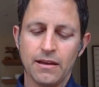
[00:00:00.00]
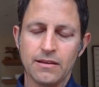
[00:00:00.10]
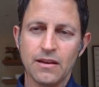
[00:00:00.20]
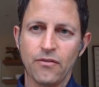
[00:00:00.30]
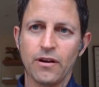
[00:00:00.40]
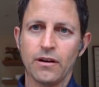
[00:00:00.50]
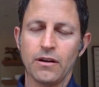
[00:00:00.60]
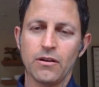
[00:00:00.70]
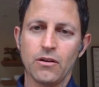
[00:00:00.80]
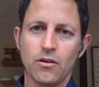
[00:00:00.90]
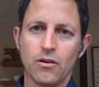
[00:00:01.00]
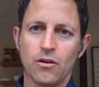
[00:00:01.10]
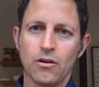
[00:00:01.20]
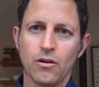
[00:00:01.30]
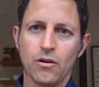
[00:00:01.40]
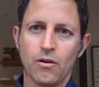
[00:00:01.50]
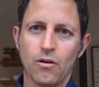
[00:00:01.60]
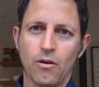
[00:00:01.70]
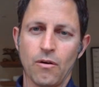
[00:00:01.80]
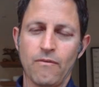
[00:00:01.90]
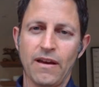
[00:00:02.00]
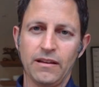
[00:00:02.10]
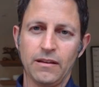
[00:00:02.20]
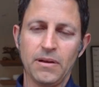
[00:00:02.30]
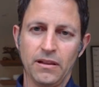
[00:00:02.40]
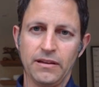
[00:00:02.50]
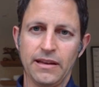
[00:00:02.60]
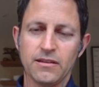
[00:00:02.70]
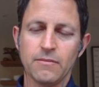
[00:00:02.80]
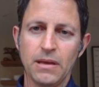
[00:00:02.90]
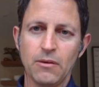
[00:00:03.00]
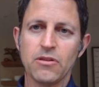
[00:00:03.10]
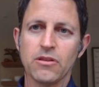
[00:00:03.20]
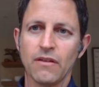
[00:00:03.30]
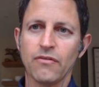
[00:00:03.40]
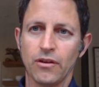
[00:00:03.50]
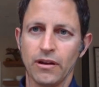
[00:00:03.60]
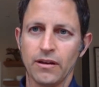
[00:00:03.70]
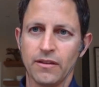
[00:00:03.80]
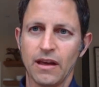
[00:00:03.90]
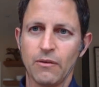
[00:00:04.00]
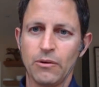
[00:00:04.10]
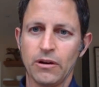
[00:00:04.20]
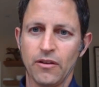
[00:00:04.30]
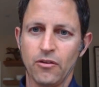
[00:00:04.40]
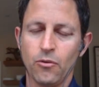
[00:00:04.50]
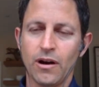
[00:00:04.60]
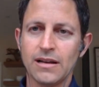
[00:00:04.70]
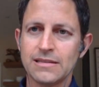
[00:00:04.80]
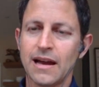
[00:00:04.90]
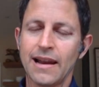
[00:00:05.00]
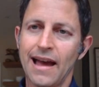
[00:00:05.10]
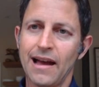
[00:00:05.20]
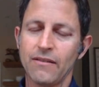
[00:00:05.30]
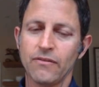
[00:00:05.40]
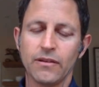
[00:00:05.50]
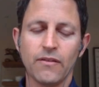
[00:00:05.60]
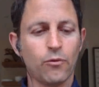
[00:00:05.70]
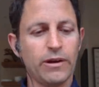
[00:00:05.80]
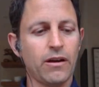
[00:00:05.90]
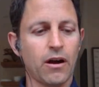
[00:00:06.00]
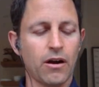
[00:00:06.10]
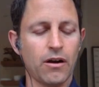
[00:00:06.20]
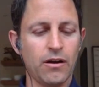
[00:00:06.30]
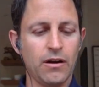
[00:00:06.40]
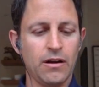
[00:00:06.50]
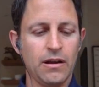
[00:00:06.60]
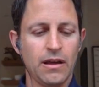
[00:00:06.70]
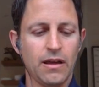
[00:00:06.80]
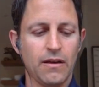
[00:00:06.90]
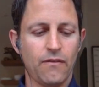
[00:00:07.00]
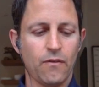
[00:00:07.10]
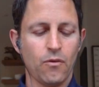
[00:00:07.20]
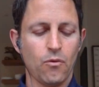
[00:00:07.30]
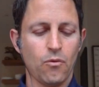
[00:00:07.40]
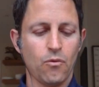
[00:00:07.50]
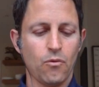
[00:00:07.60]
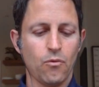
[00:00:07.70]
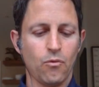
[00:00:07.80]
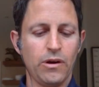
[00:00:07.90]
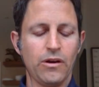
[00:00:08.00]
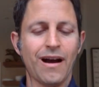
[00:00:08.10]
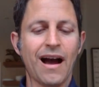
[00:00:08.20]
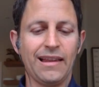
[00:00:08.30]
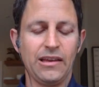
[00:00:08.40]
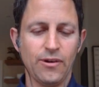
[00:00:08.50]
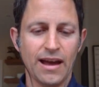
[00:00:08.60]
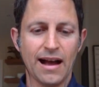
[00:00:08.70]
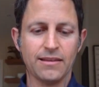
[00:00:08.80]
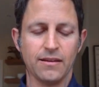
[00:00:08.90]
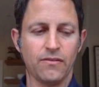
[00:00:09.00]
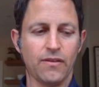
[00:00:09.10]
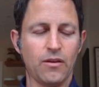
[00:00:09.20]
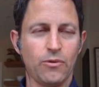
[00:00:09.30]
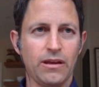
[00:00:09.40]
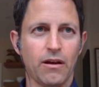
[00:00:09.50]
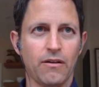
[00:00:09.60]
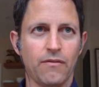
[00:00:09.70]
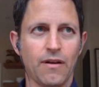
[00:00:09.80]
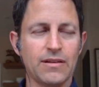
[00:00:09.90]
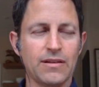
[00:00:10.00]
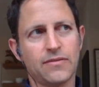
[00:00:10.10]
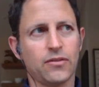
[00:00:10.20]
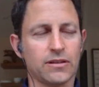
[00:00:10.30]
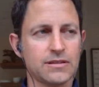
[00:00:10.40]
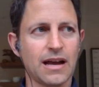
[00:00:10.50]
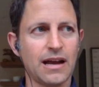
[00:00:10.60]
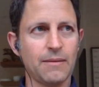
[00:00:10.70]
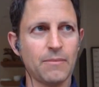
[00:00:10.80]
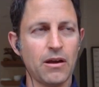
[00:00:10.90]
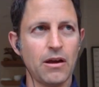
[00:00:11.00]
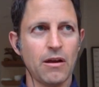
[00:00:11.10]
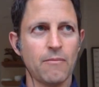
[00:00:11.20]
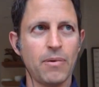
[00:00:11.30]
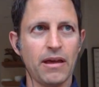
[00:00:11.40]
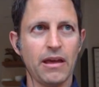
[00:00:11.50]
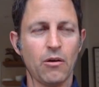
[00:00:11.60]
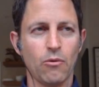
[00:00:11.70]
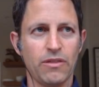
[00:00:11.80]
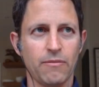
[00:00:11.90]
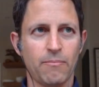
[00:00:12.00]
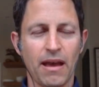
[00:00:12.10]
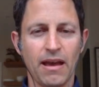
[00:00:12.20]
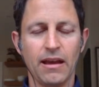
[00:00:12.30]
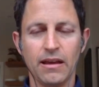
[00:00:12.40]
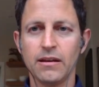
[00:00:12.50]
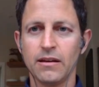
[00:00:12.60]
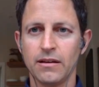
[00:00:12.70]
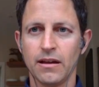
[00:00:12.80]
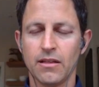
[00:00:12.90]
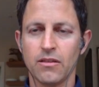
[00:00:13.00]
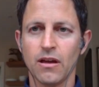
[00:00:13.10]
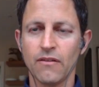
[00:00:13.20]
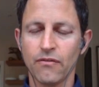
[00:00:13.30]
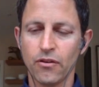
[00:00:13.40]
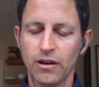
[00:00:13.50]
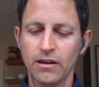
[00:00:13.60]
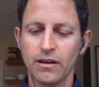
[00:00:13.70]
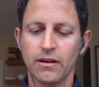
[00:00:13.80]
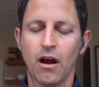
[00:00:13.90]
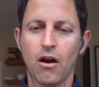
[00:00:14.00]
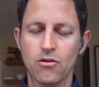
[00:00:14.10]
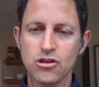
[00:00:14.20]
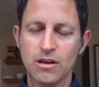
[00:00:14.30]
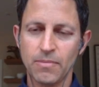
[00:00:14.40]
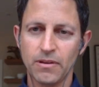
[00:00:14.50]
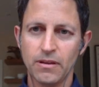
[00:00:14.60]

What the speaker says: different availability to be with suffering that we would otherwise not have. If we are highly reactive and we have a difficult time being with pain and suffering and hardship,